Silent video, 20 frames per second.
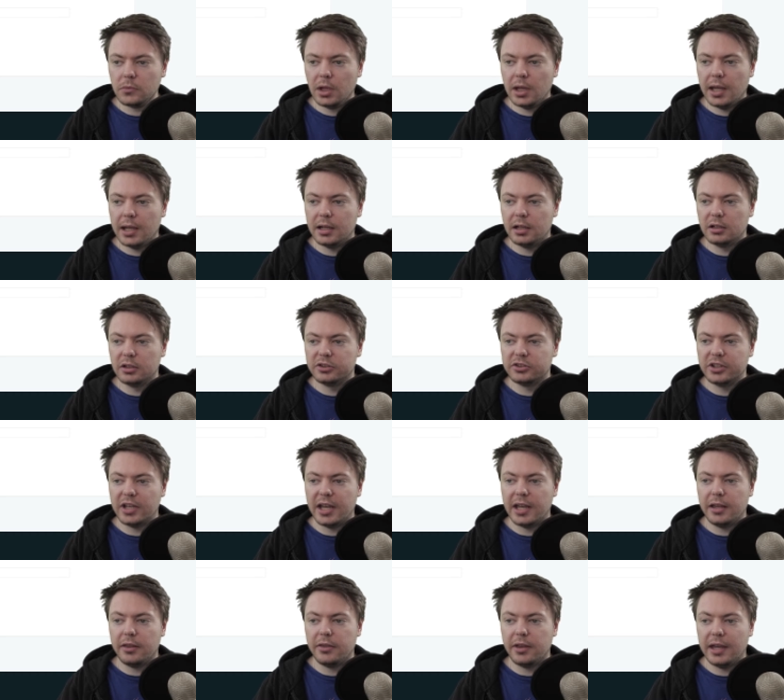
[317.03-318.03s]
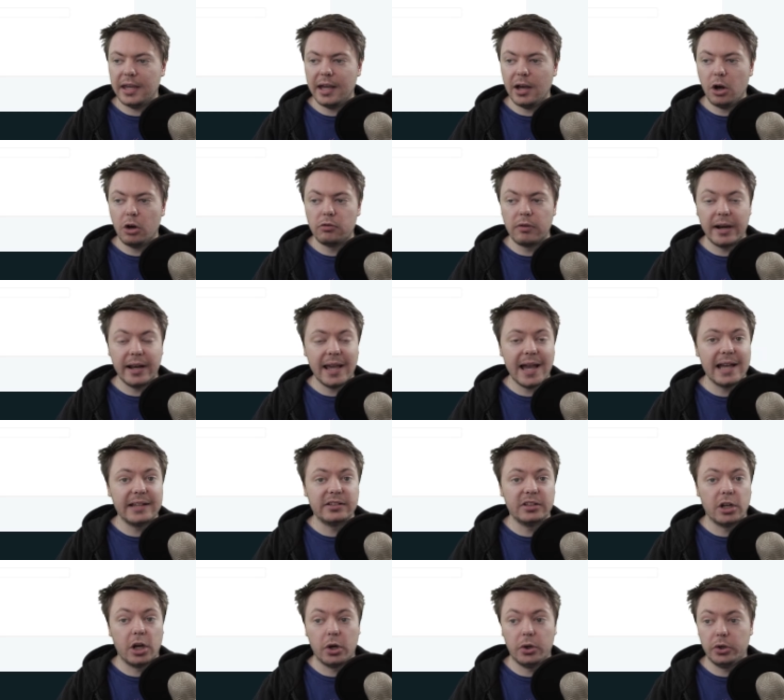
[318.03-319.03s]
and it'll say that it already has
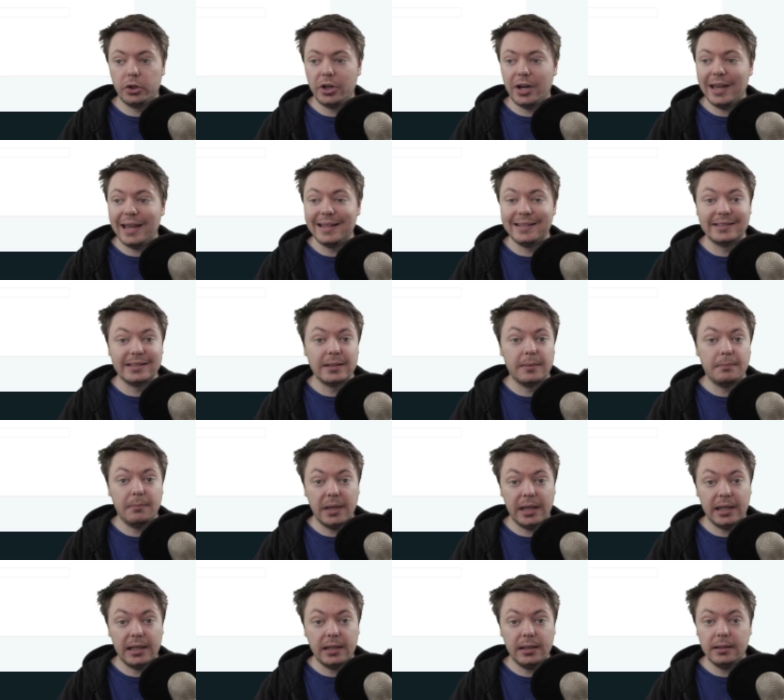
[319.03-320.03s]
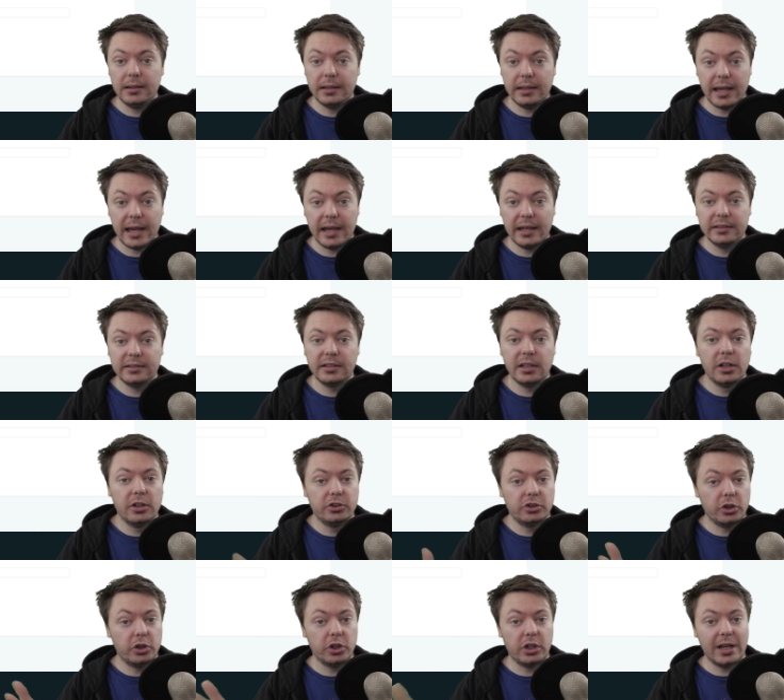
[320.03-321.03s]
an owner. Is it me? Yes.
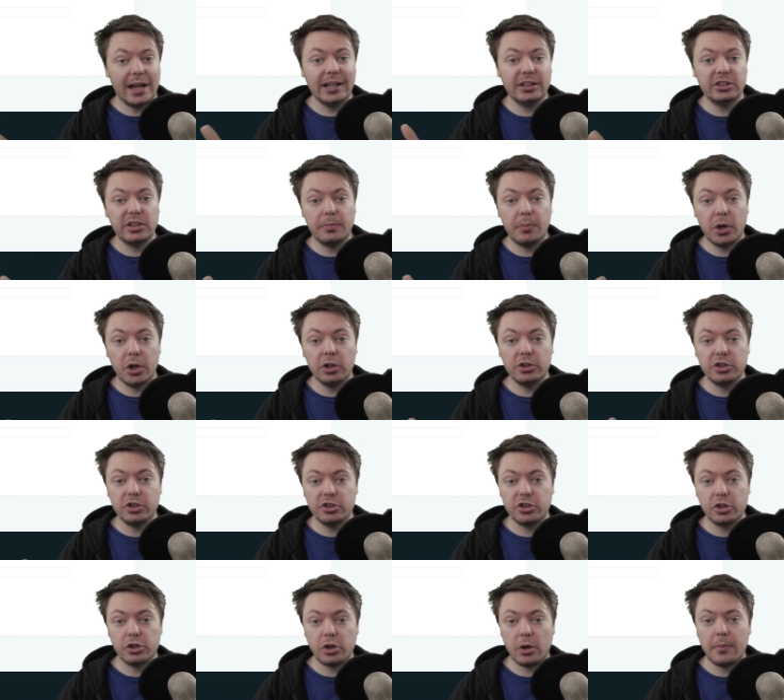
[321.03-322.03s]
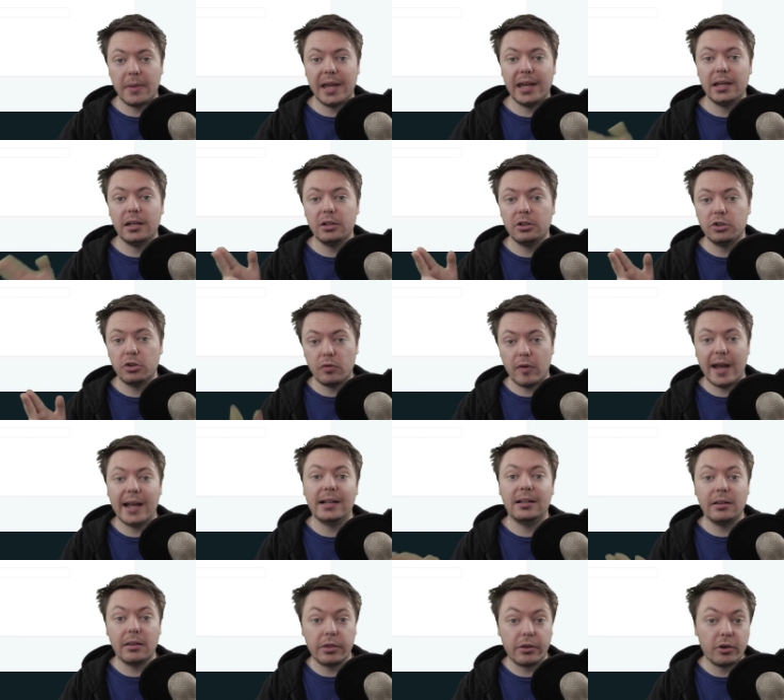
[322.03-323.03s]
So you can actually purchase your domain
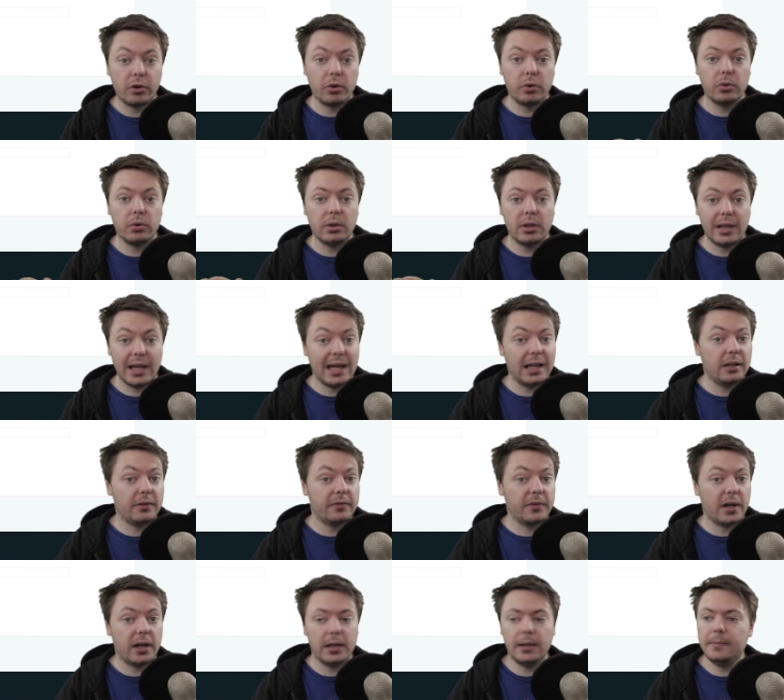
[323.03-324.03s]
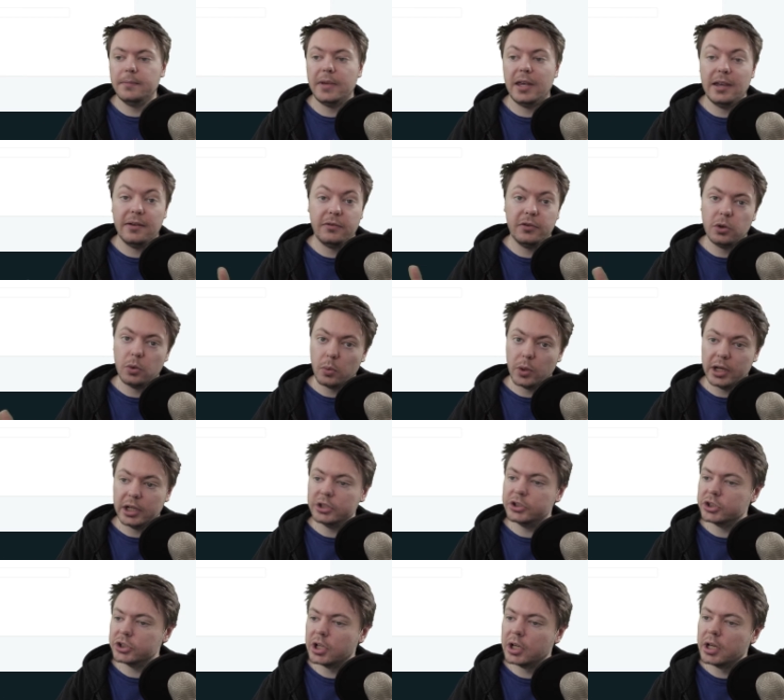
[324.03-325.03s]
directly through Netlify if you
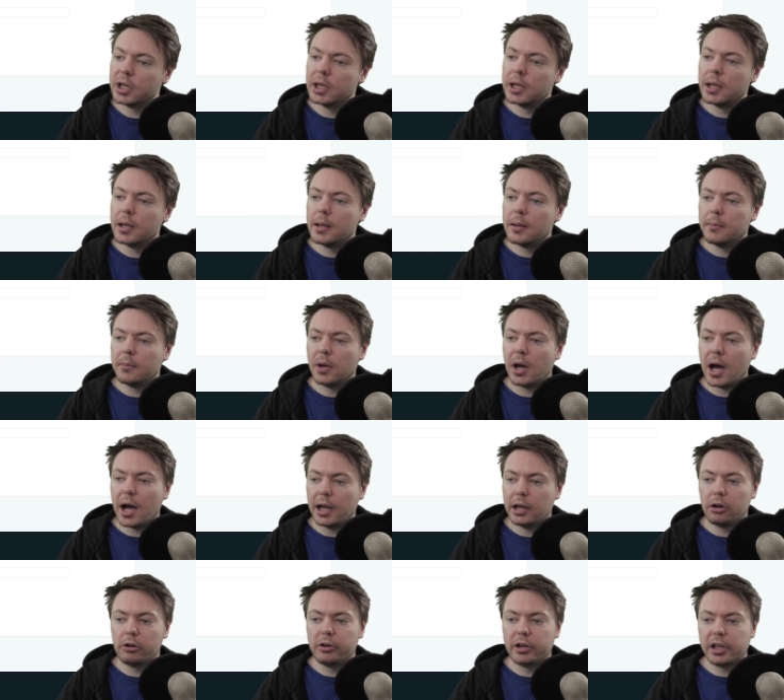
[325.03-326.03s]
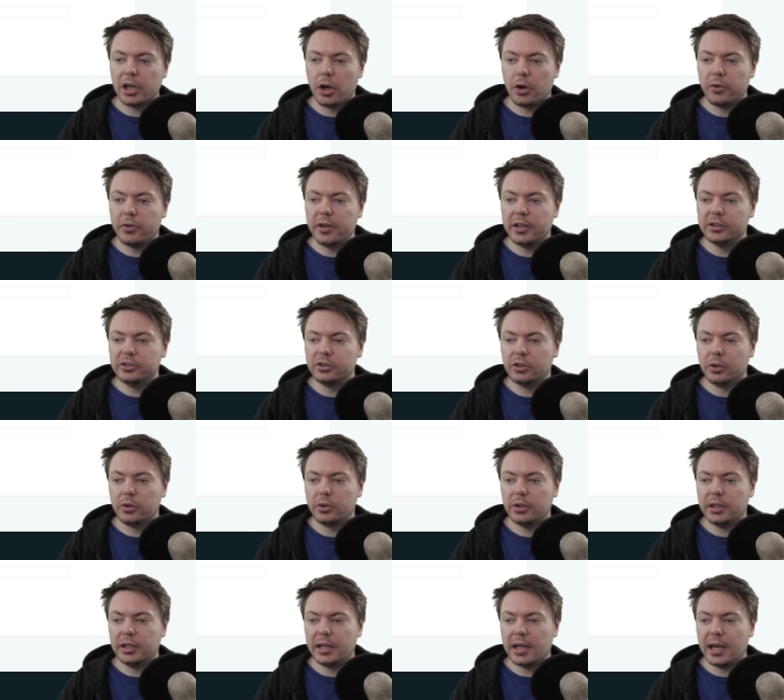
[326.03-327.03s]
wish, but I already own this, so
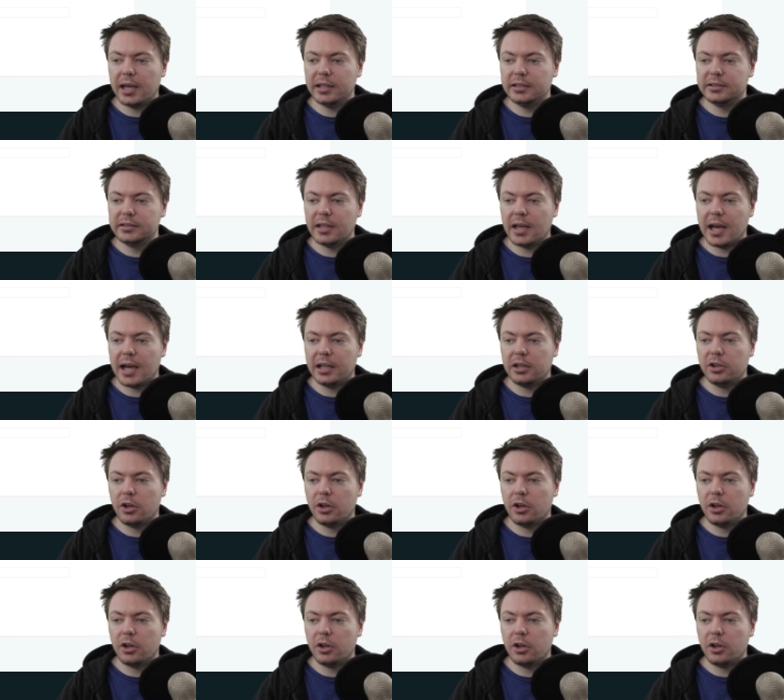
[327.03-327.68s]
yes, add